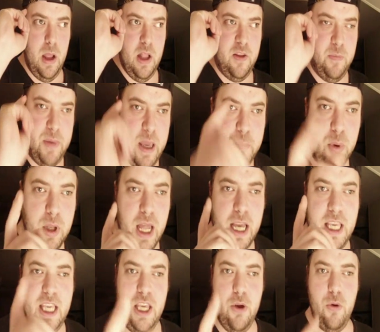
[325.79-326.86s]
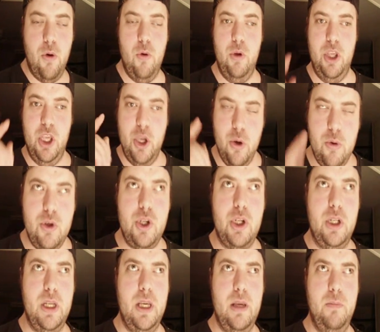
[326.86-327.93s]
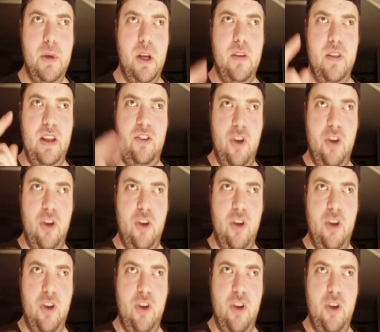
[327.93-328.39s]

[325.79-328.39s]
It's people like you who usually, because they